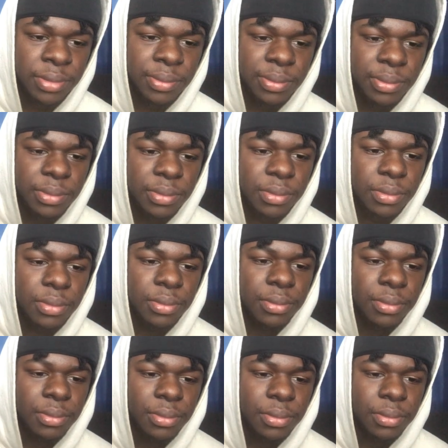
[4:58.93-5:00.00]

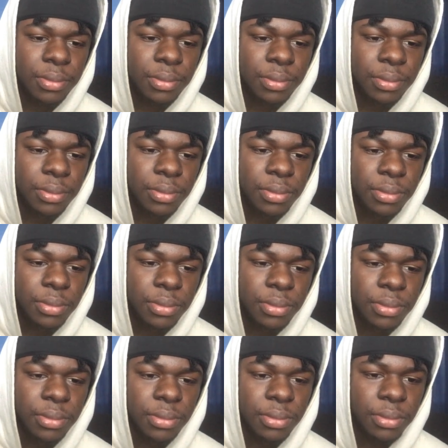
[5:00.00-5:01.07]

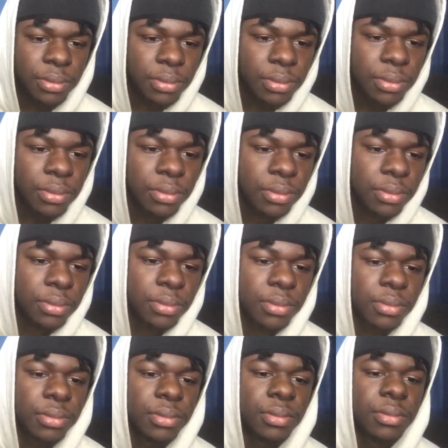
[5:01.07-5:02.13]

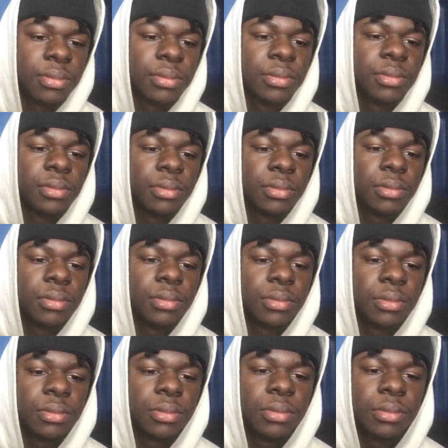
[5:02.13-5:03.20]

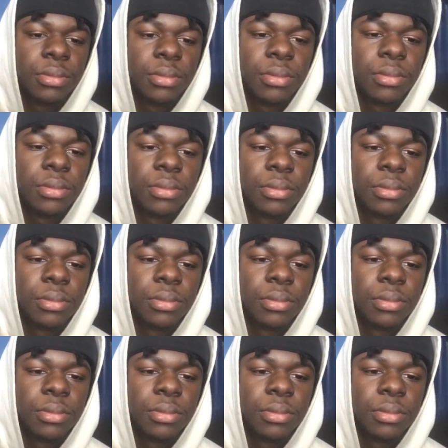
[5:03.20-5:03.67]
(no one is talking)